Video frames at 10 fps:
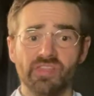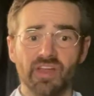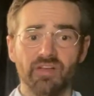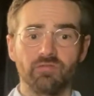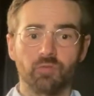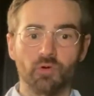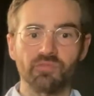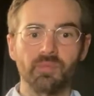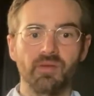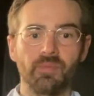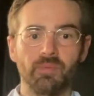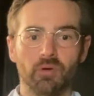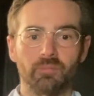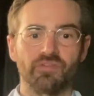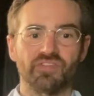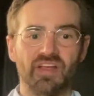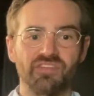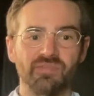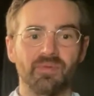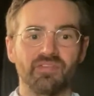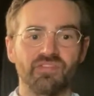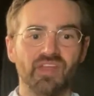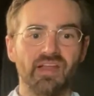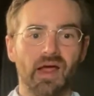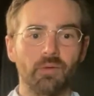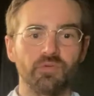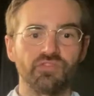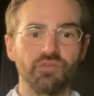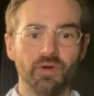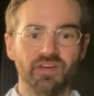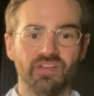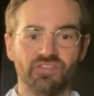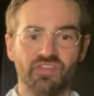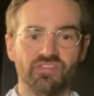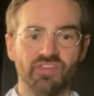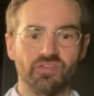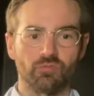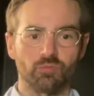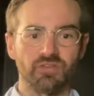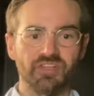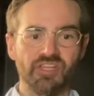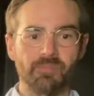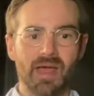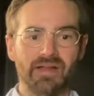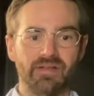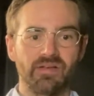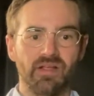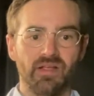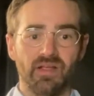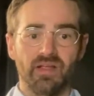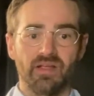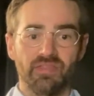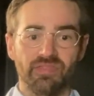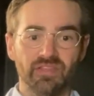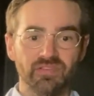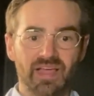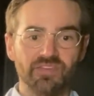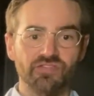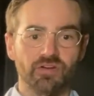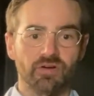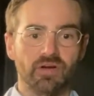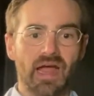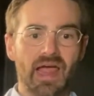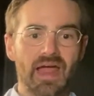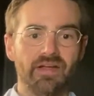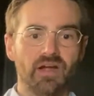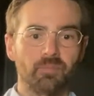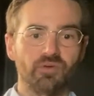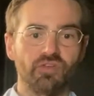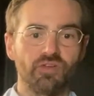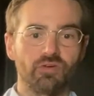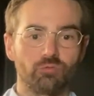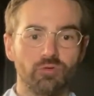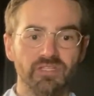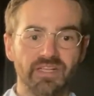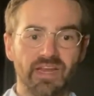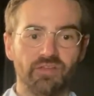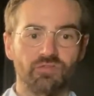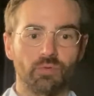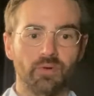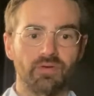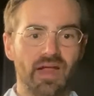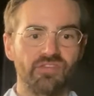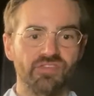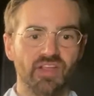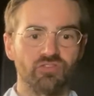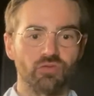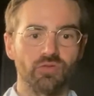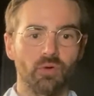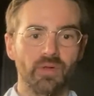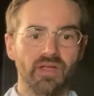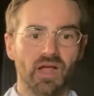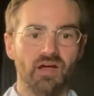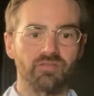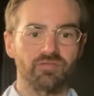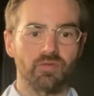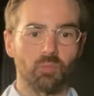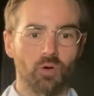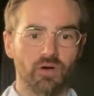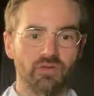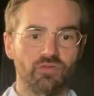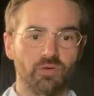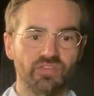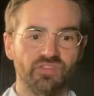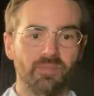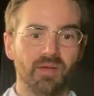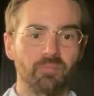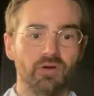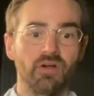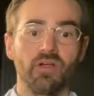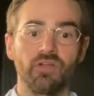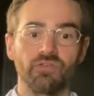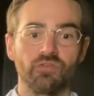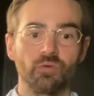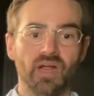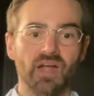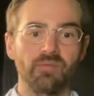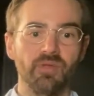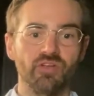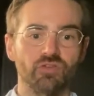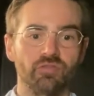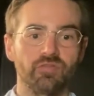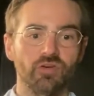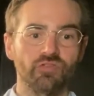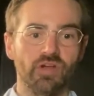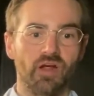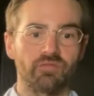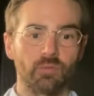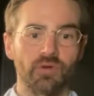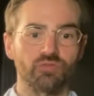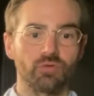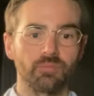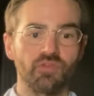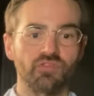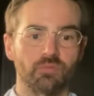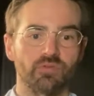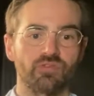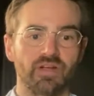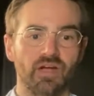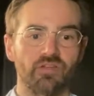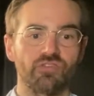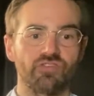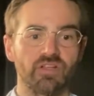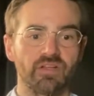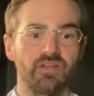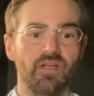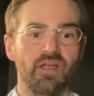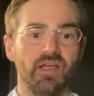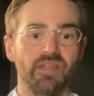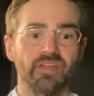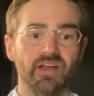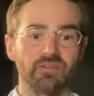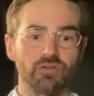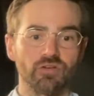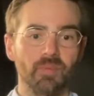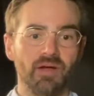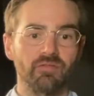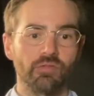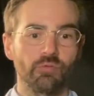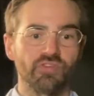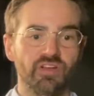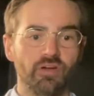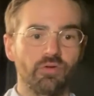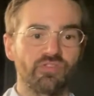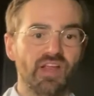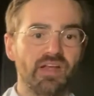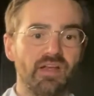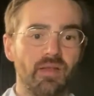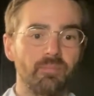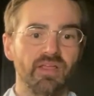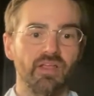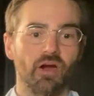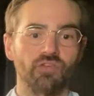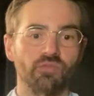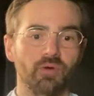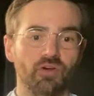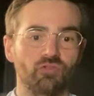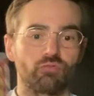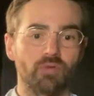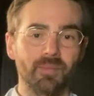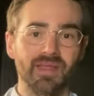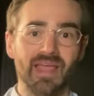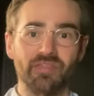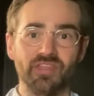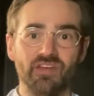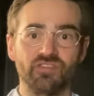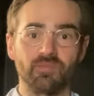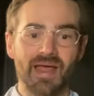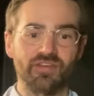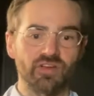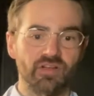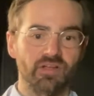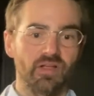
thought it'd force me to be more precise, but instead I was too inconsistent to really keep at it. Then last year, I had an opportunity to really get into it. I had scheduled a week off from work during September to do a kind of miniature version of a ritual music retreat called the checkup that I'd learned about through Zakir Hussain in Mickey Hart's book, Drumming at the Edge of Magic.